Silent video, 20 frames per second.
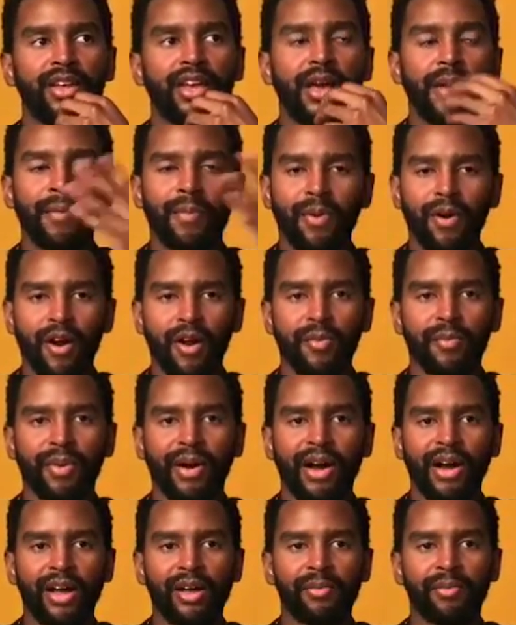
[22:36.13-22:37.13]
in part
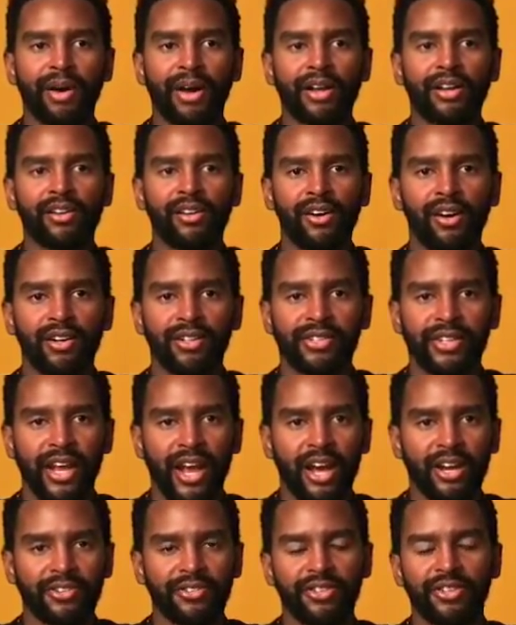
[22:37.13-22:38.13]
by my call to
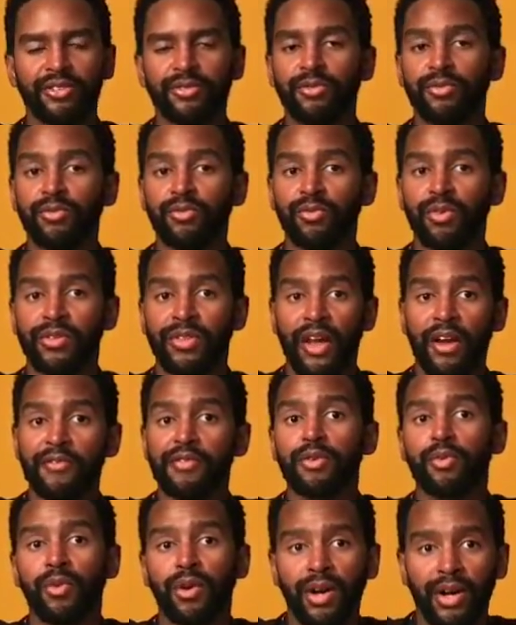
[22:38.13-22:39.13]
action with
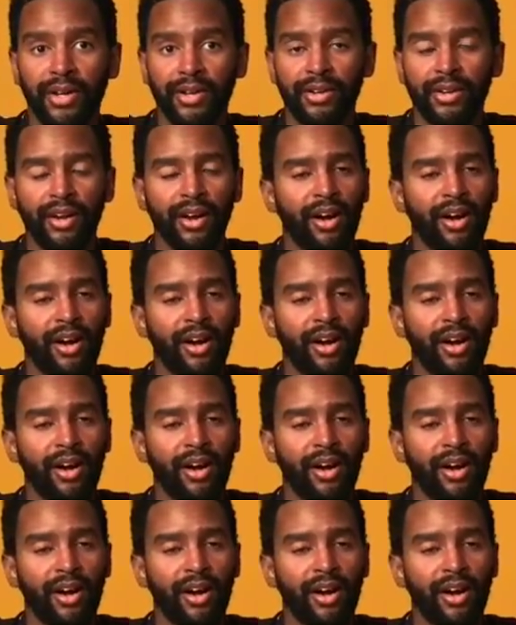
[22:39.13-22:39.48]
everyone